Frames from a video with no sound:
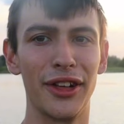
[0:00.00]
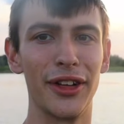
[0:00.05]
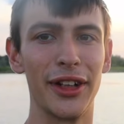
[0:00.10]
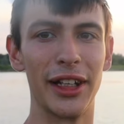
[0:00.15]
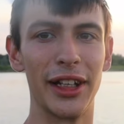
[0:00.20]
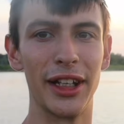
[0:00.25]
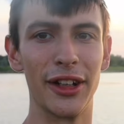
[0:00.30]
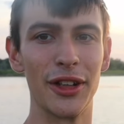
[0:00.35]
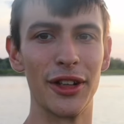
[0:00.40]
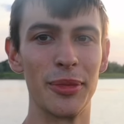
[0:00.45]
night
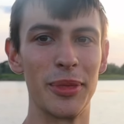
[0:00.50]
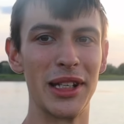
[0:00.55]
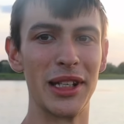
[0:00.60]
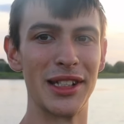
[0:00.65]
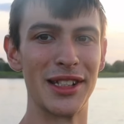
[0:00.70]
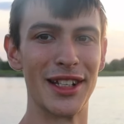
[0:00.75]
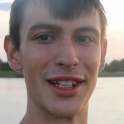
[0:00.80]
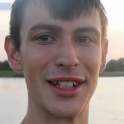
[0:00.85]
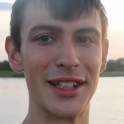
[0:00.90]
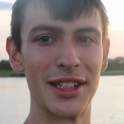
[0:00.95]
here at the
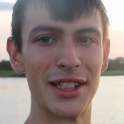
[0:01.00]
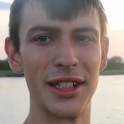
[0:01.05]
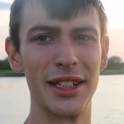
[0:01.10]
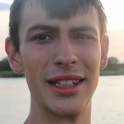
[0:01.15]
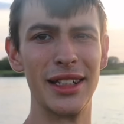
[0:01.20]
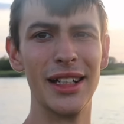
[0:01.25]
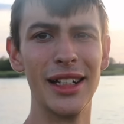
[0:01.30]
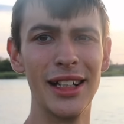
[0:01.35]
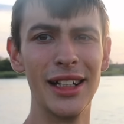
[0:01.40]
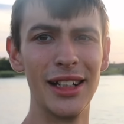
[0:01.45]

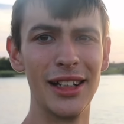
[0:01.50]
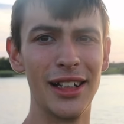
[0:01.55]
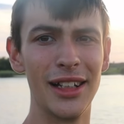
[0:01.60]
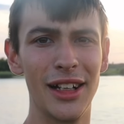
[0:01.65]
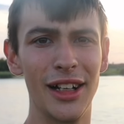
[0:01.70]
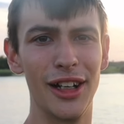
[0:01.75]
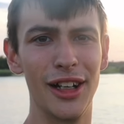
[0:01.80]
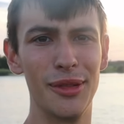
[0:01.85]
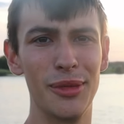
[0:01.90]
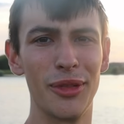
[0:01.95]
Bcac.
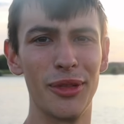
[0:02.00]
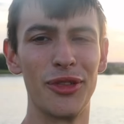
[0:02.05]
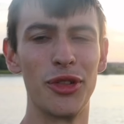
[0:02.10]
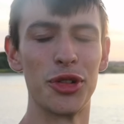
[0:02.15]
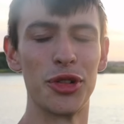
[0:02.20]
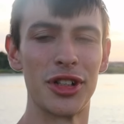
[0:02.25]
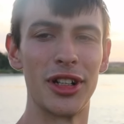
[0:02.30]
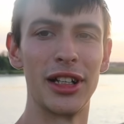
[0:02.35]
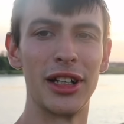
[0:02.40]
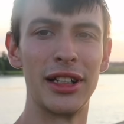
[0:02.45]

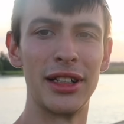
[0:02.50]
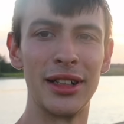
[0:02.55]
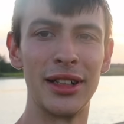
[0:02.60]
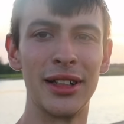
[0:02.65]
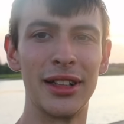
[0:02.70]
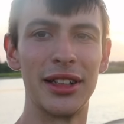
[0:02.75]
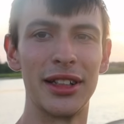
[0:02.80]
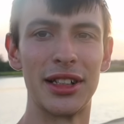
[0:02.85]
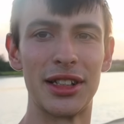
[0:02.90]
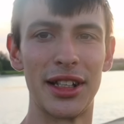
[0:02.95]
Unfortunately,
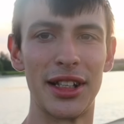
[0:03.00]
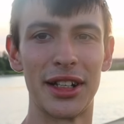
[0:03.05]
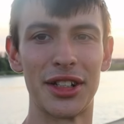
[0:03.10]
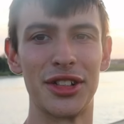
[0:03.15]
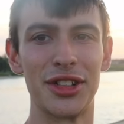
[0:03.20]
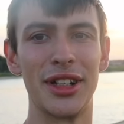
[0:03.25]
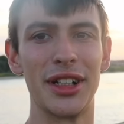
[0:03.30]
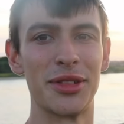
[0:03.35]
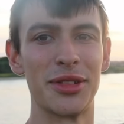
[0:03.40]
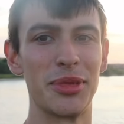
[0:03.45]
this
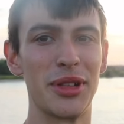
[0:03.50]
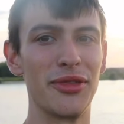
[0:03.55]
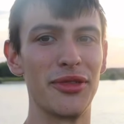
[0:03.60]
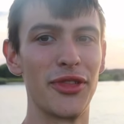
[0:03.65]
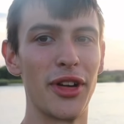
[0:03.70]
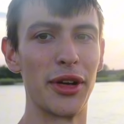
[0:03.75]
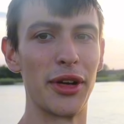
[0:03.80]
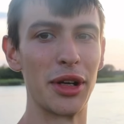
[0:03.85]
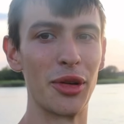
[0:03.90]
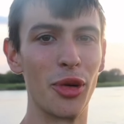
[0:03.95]
section has been
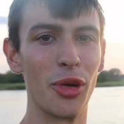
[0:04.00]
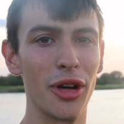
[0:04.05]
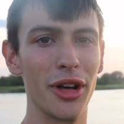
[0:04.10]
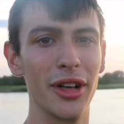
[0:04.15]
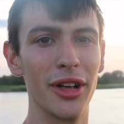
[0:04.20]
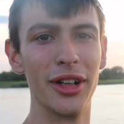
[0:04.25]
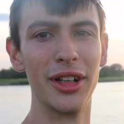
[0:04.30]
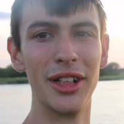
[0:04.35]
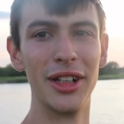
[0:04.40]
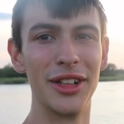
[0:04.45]
very quiet.